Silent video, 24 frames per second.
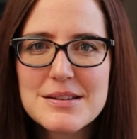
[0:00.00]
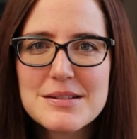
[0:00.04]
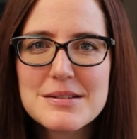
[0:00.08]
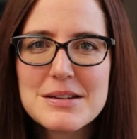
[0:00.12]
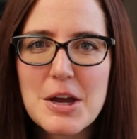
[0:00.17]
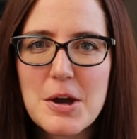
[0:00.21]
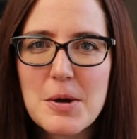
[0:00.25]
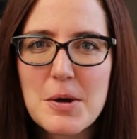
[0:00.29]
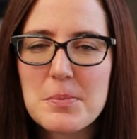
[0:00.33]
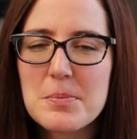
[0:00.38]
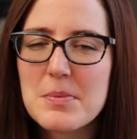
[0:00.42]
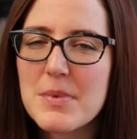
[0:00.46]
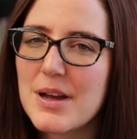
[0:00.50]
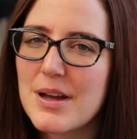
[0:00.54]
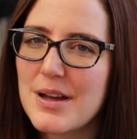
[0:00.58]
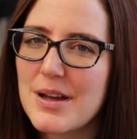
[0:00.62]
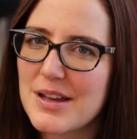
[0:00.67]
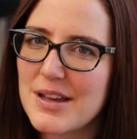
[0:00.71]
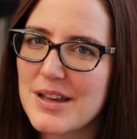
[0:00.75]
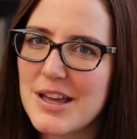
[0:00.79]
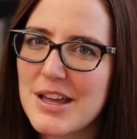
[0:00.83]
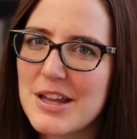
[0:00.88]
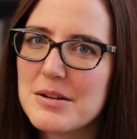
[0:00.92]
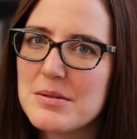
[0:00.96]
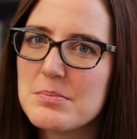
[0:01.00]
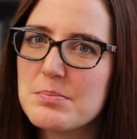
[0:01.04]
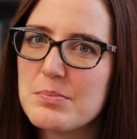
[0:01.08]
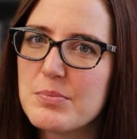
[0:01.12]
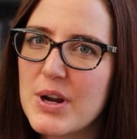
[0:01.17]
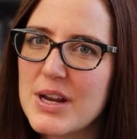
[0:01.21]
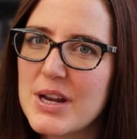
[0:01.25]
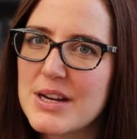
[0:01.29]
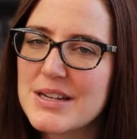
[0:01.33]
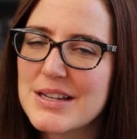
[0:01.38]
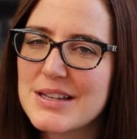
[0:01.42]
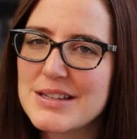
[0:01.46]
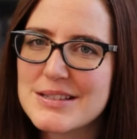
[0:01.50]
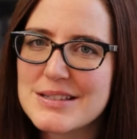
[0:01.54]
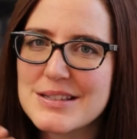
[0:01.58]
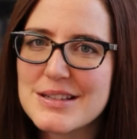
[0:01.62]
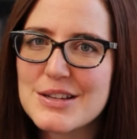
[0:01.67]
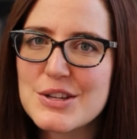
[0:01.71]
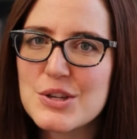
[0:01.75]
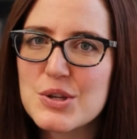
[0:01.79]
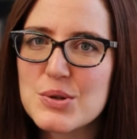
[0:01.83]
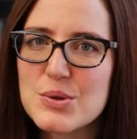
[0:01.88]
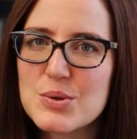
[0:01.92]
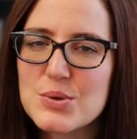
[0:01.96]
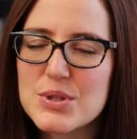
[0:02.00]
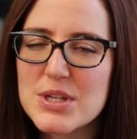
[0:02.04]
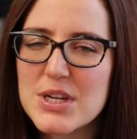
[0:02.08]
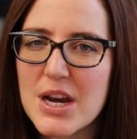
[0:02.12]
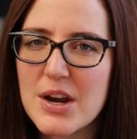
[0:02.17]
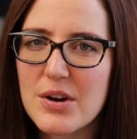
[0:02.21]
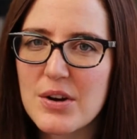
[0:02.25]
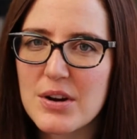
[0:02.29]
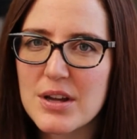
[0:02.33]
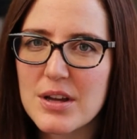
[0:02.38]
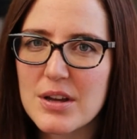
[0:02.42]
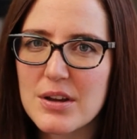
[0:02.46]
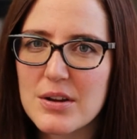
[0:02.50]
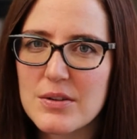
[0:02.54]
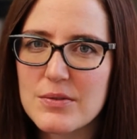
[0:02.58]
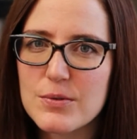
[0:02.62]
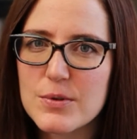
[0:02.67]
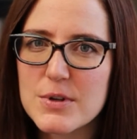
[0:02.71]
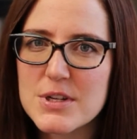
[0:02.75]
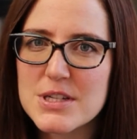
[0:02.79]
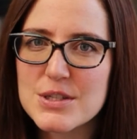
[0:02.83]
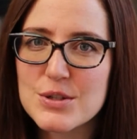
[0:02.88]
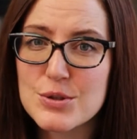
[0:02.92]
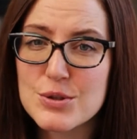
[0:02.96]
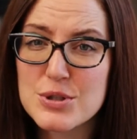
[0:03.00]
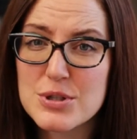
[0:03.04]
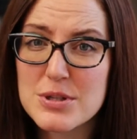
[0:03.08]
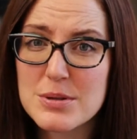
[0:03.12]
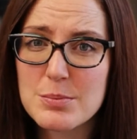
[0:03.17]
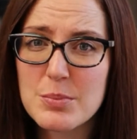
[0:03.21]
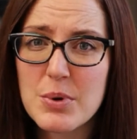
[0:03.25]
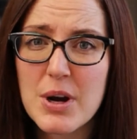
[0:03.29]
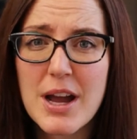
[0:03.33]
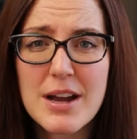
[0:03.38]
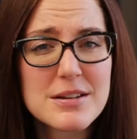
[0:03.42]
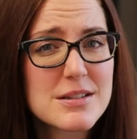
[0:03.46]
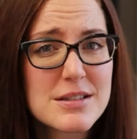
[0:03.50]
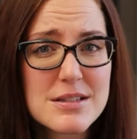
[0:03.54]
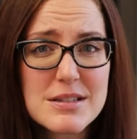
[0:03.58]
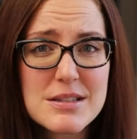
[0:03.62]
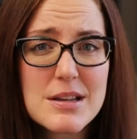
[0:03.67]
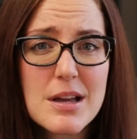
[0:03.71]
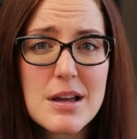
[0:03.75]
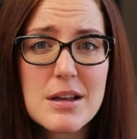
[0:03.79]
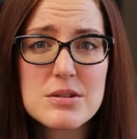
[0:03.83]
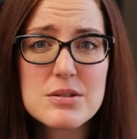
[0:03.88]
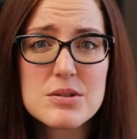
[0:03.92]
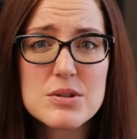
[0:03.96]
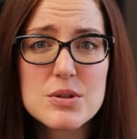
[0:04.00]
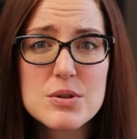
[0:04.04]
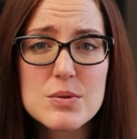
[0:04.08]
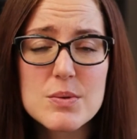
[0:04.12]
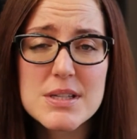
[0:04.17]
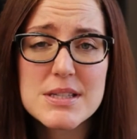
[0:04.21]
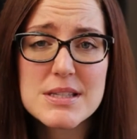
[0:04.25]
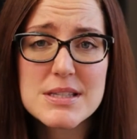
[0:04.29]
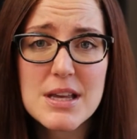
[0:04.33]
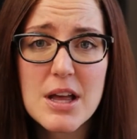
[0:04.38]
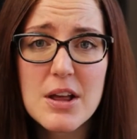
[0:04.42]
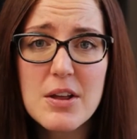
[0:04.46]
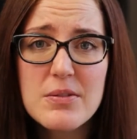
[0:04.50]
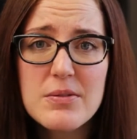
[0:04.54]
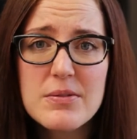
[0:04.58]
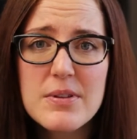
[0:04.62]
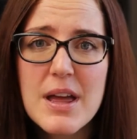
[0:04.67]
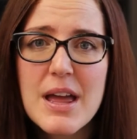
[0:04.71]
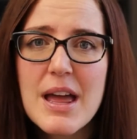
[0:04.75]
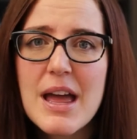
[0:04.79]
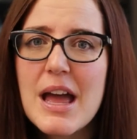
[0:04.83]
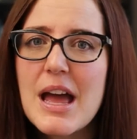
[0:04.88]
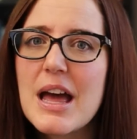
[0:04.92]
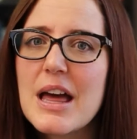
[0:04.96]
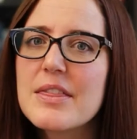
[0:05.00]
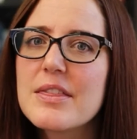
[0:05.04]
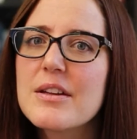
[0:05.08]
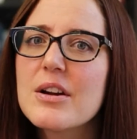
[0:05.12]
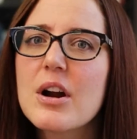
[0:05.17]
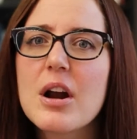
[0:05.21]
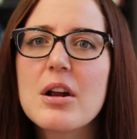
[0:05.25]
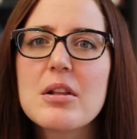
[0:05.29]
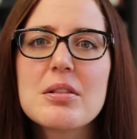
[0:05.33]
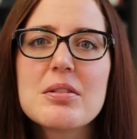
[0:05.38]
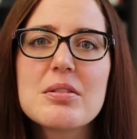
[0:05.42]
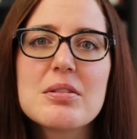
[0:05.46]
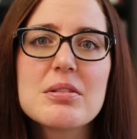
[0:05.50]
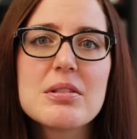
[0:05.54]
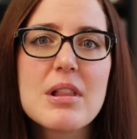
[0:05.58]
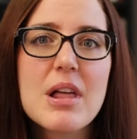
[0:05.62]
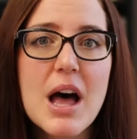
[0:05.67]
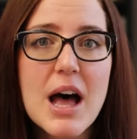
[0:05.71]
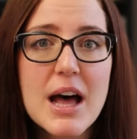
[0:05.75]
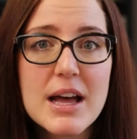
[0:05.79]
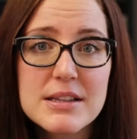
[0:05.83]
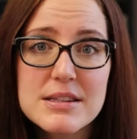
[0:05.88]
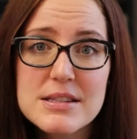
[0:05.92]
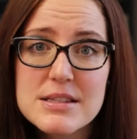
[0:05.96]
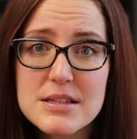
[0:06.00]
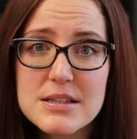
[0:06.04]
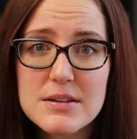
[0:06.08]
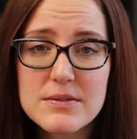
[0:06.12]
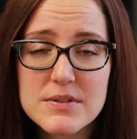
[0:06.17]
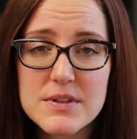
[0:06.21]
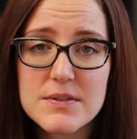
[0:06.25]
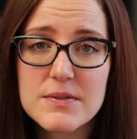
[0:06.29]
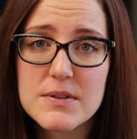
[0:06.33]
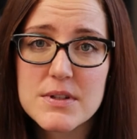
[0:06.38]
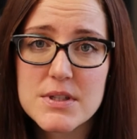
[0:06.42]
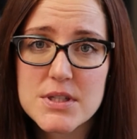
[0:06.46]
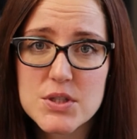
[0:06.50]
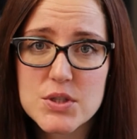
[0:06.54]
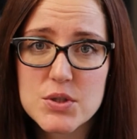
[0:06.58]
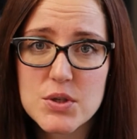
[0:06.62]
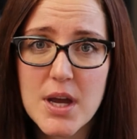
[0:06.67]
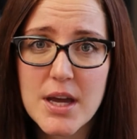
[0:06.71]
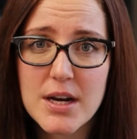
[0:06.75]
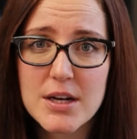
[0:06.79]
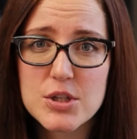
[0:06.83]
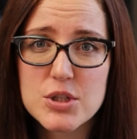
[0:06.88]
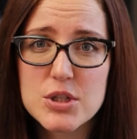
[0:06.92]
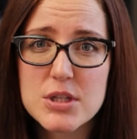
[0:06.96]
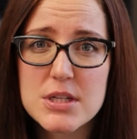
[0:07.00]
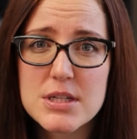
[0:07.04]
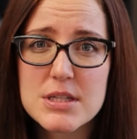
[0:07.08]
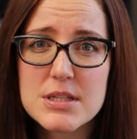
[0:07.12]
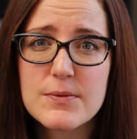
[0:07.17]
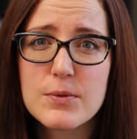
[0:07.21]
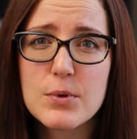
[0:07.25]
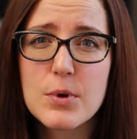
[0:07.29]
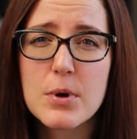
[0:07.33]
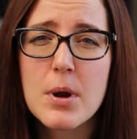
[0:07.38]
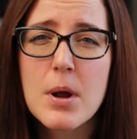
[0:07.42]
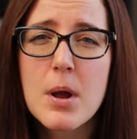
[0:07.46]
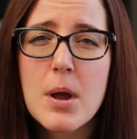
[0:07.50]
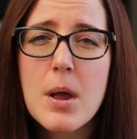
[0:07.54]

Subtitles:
Now, again, branding is a huge area of research and practice unto itself, and there are lots of different strategies for